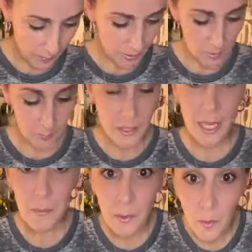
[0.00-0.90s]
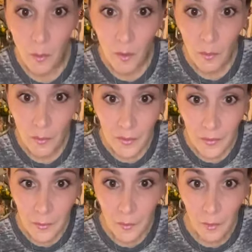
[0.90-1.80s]
I may as well tape it all
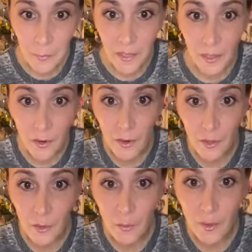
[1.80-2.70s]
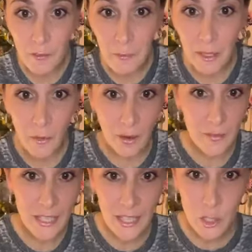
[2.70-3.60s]
while I'm here. You love my
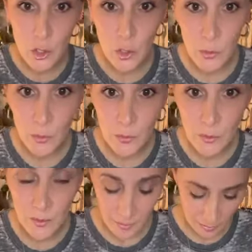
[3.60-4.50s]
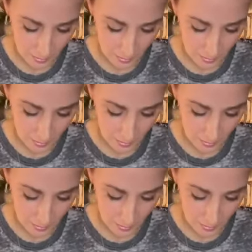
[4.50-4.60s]
crafts. Thanks, June.